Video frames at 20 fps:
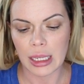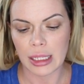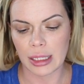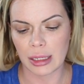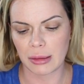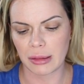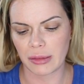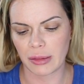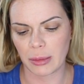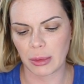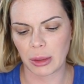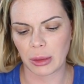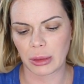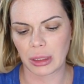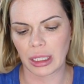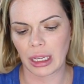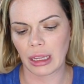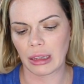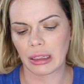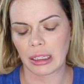Some of them you
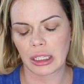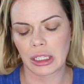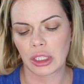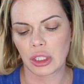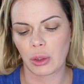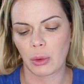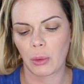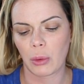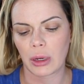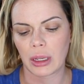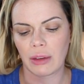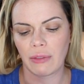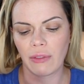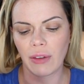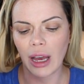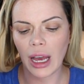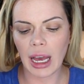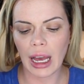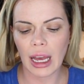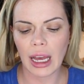only get like 25
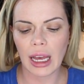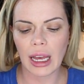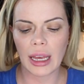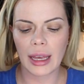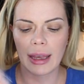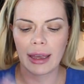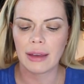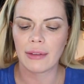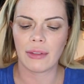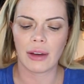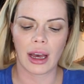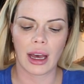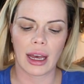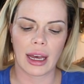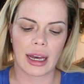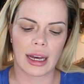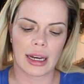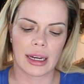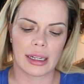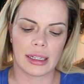and
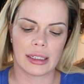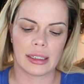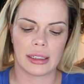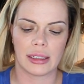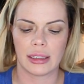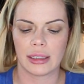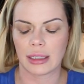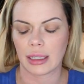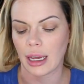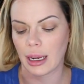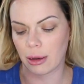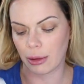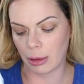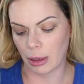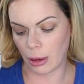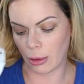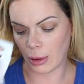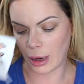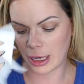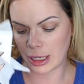I don't
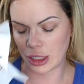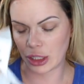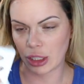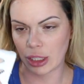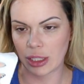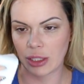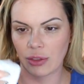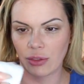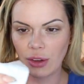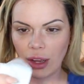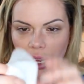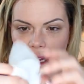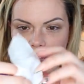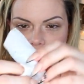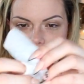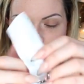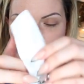know, I just find